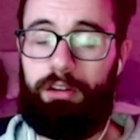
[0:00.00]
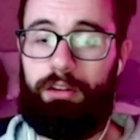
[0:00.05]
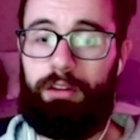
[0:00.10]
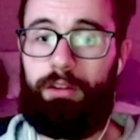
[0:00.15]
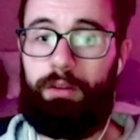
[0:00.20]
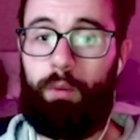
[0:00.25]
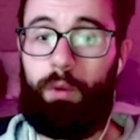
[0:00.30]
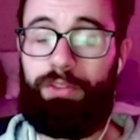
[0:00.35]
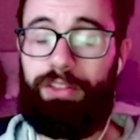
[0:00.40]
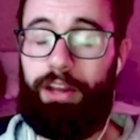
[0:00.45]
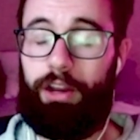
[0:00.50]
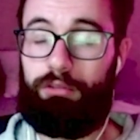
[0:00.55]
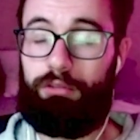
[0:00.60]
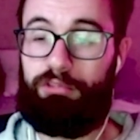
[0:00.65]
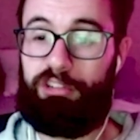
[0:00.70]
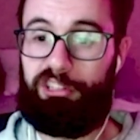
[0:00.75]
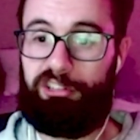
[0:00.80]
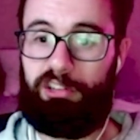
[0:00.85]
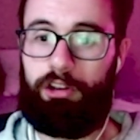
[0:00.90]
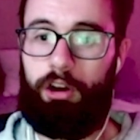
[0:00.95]
what they
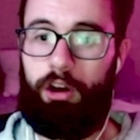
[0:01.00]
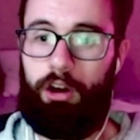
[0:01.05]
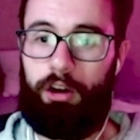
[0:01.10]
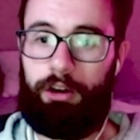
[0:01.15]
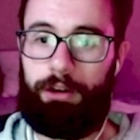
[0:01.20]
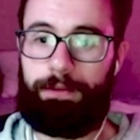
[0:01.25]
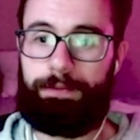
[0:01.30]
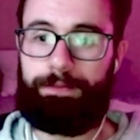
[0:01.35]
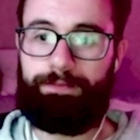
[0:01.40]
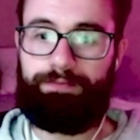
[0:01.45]
originally are.